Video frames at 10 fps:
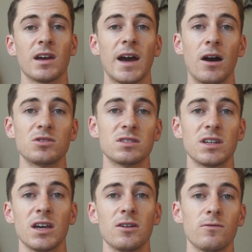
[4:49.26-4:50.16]
I would just
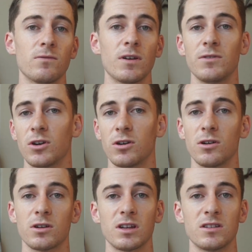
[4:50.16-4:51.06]
say if
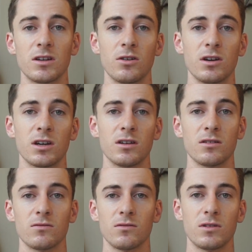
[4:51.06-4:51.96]
you're
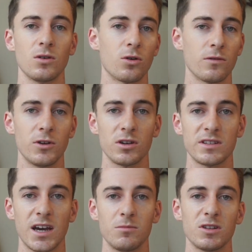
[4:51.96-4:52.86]
considering the order of your
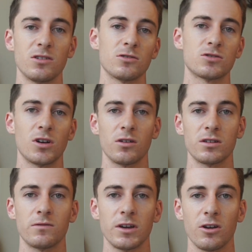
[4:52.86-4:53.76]
exams and you're
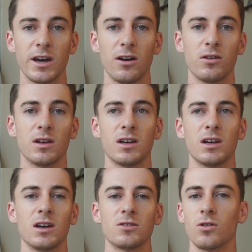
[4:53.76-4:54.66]
struggling to figure it out,
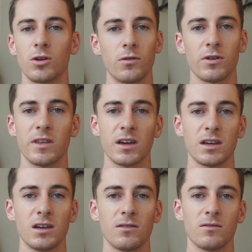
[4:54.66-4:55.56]
don't overthink
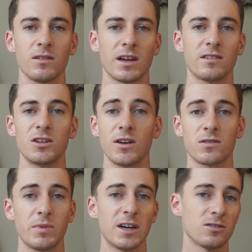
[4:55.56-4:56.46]
it. Like I said, you have
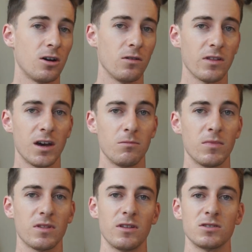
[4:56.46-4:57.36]
to pass all of
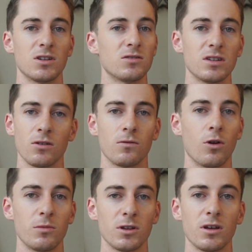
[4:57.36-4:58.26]
them. There's no secret
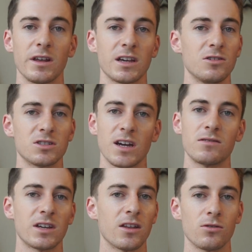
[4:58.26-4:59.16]
formula. You just
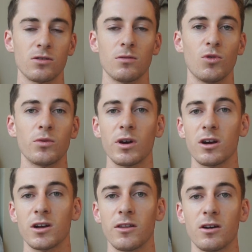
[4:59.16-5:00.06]
have to get through them one way or
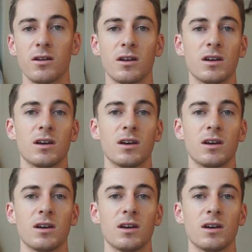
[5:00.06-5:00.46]
another.